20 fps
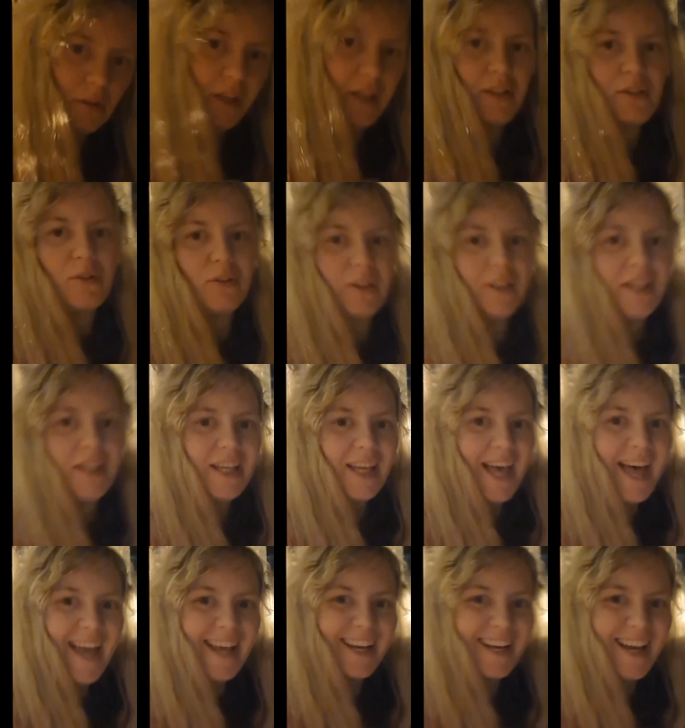He's calling.
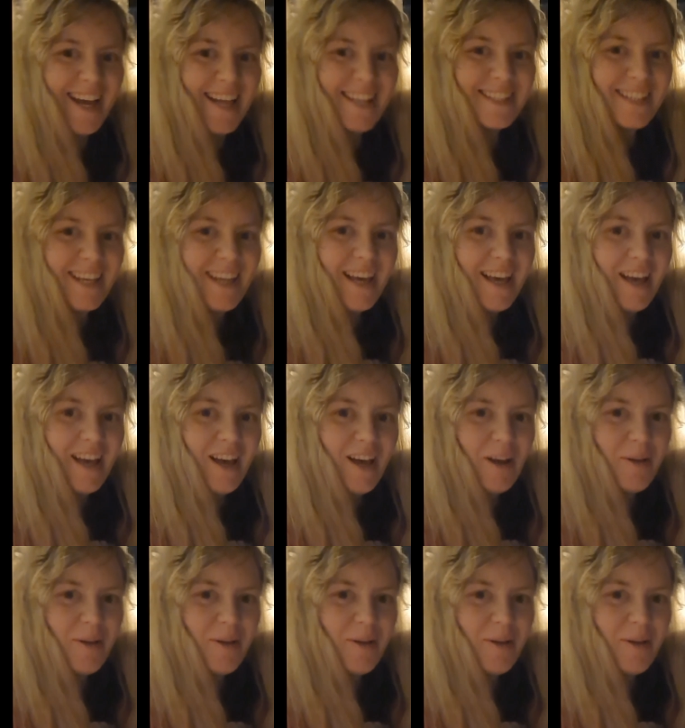Hey guys. Hello.